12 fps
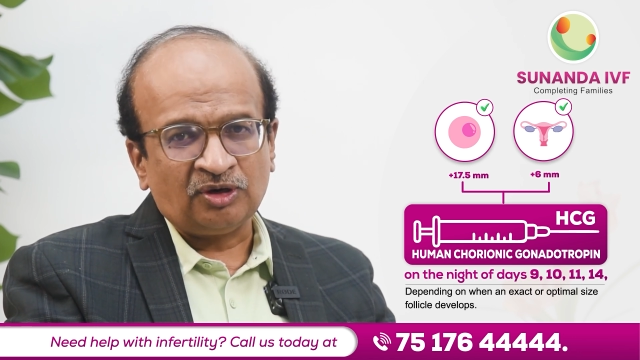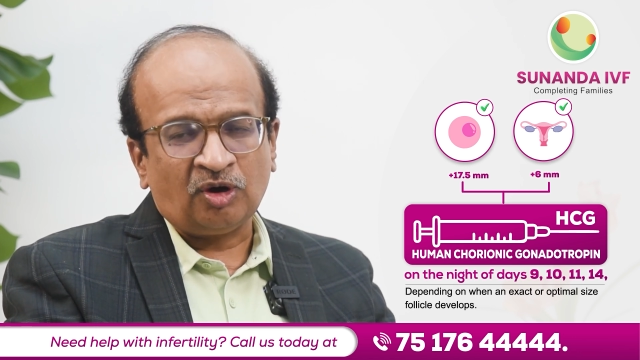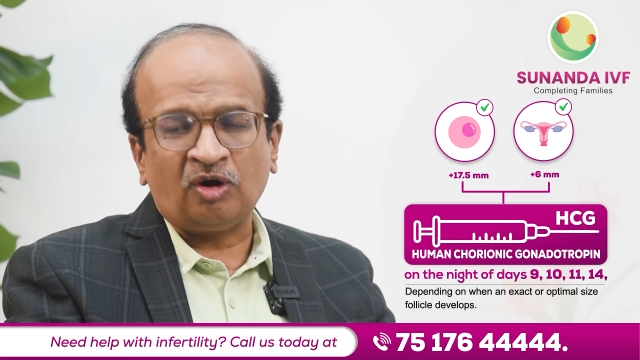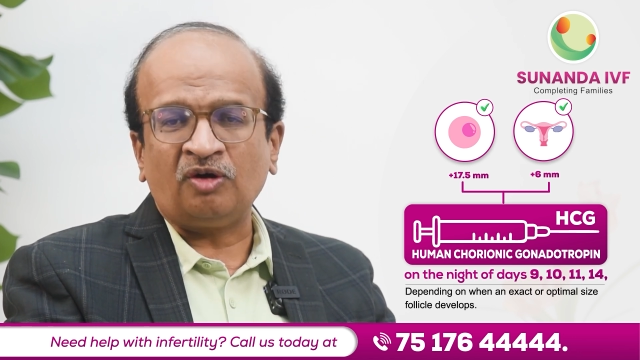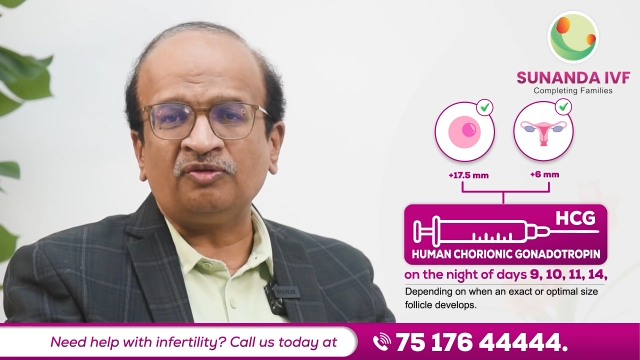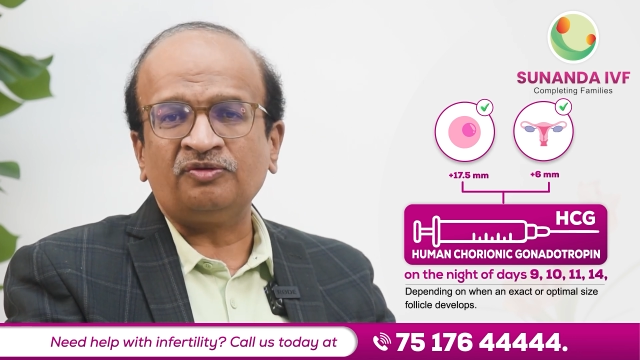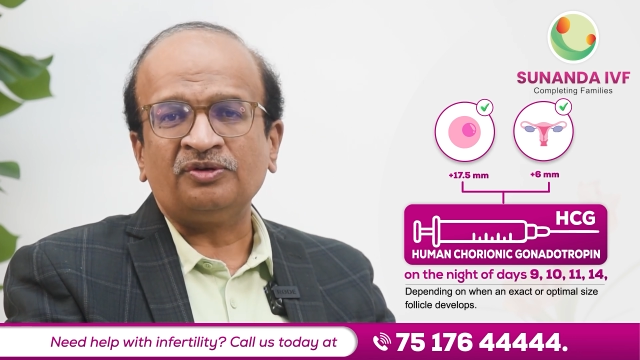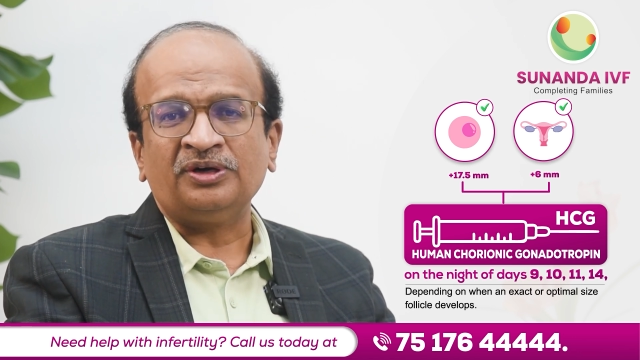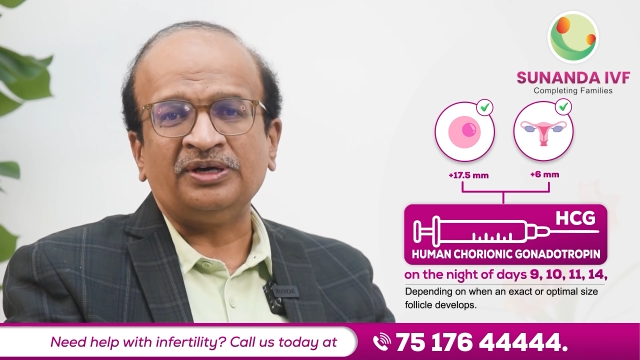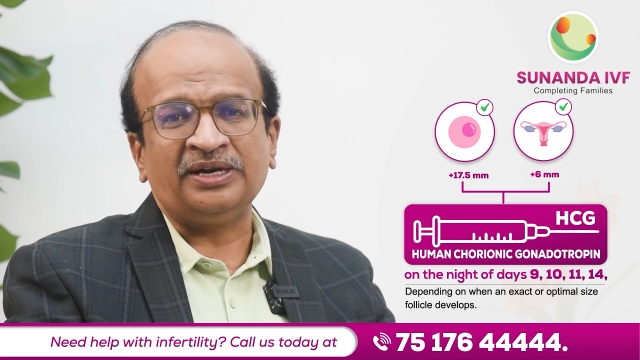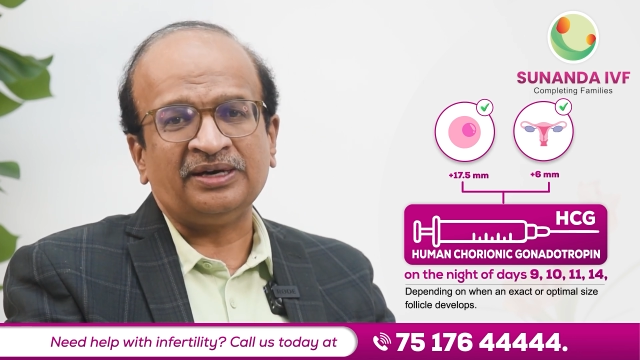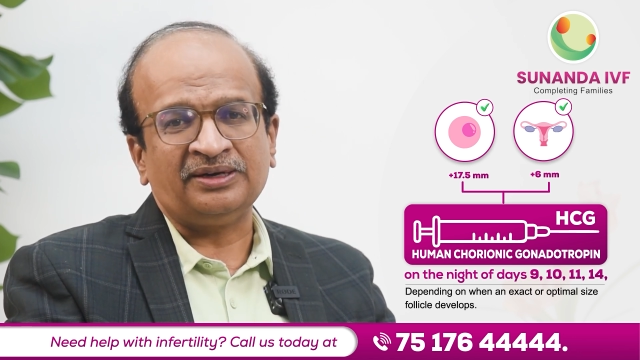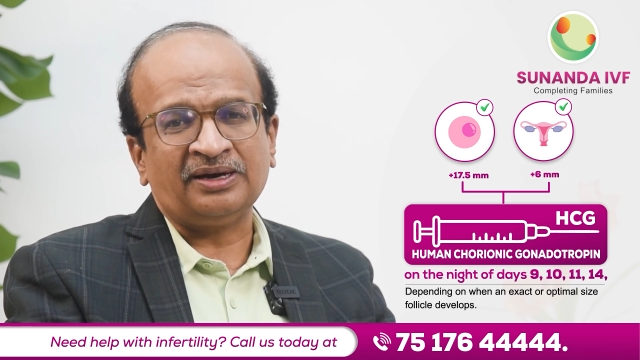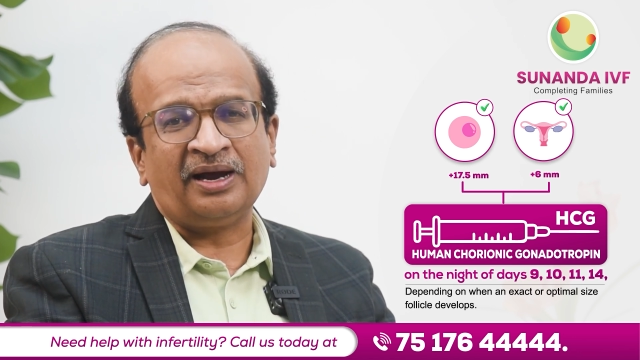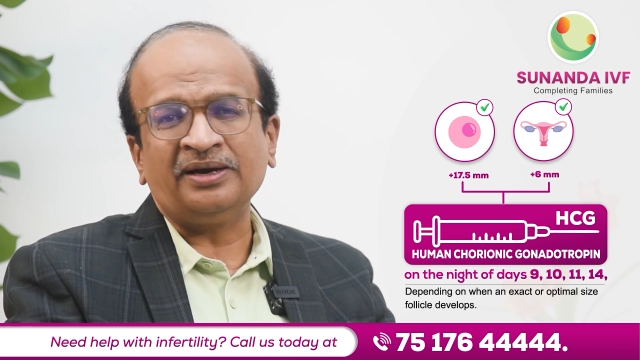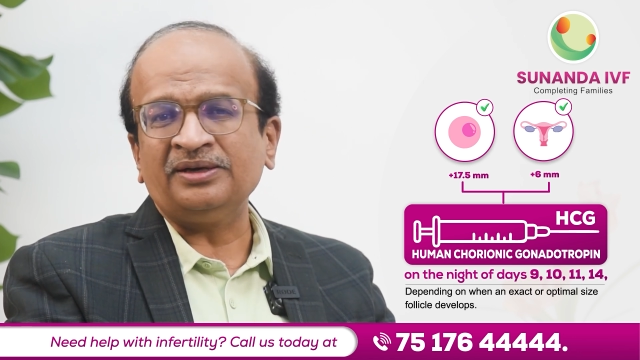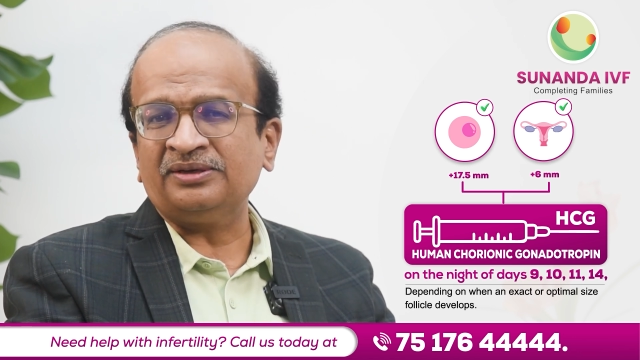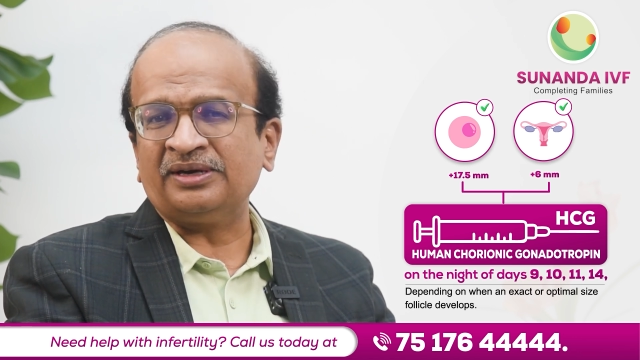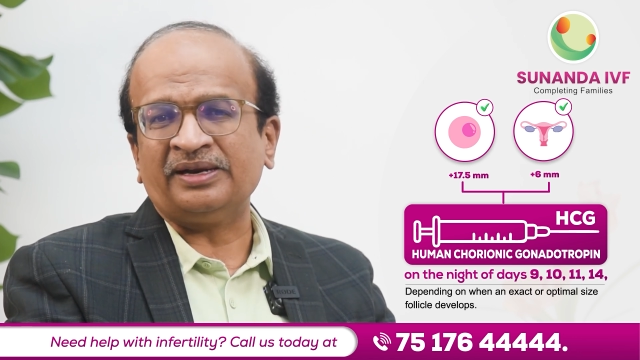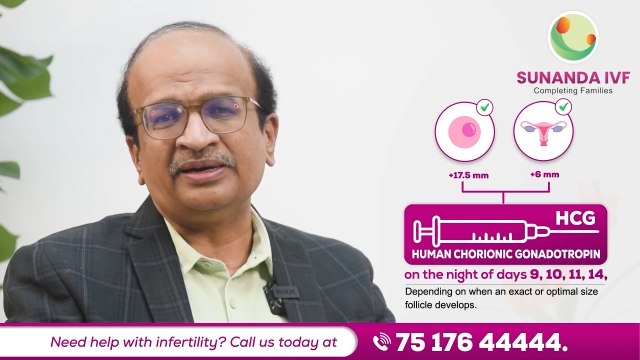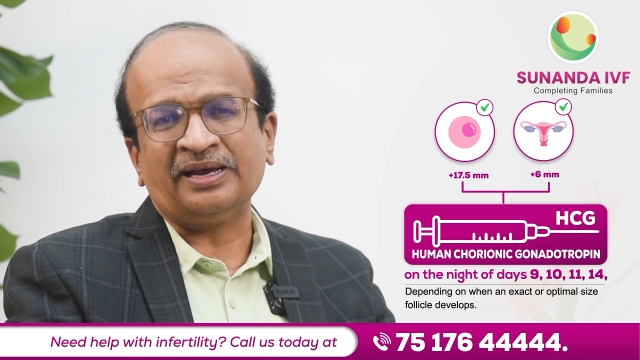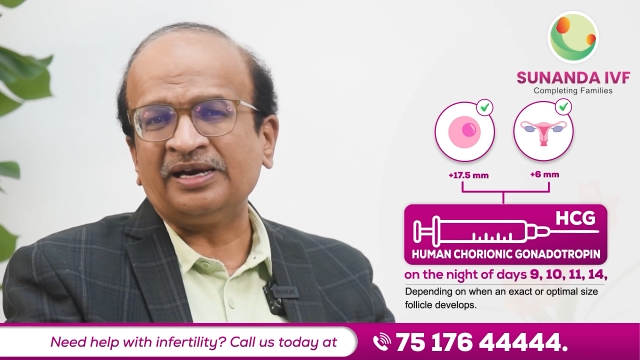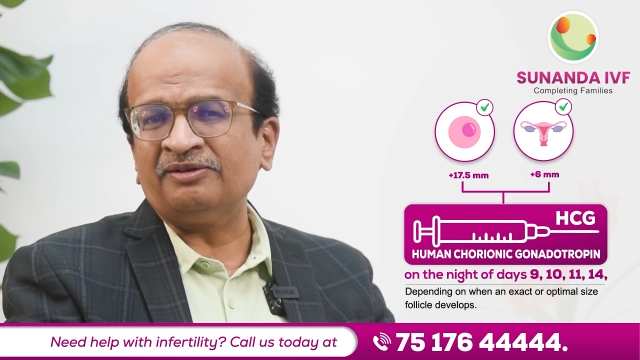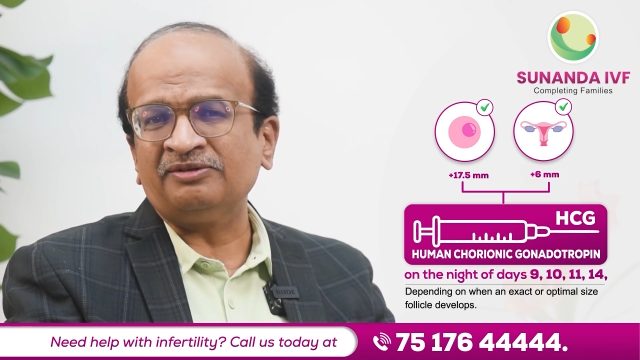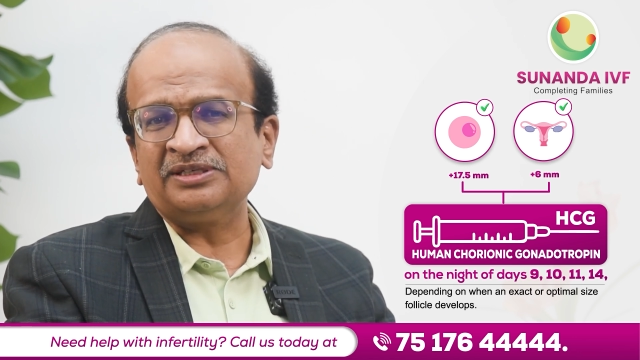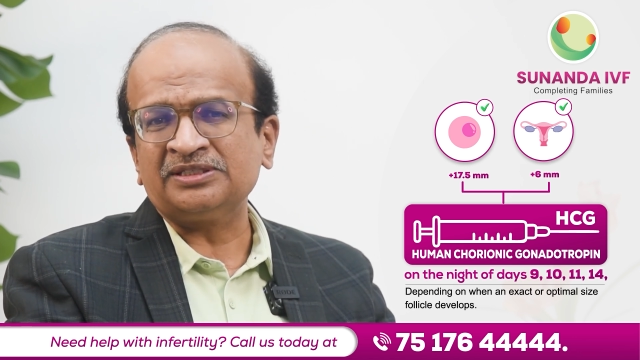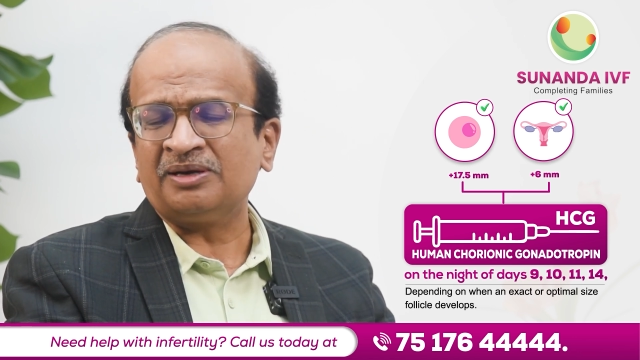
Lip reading: of day 9, 10, 11,